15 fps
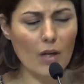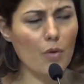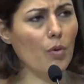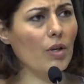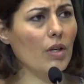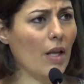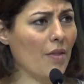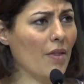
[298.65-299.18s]

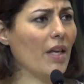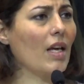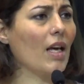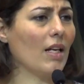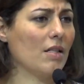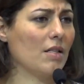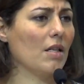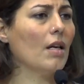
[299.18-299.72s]
And they
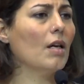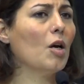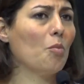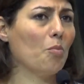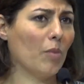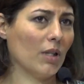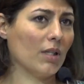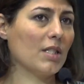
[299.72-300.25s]
had
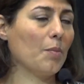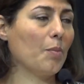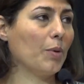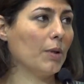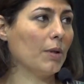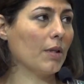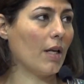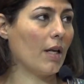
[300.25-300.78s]

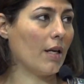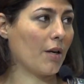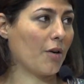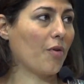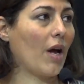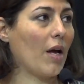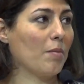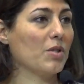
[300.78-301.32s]
multiple
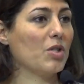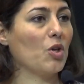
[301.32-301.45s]
crimes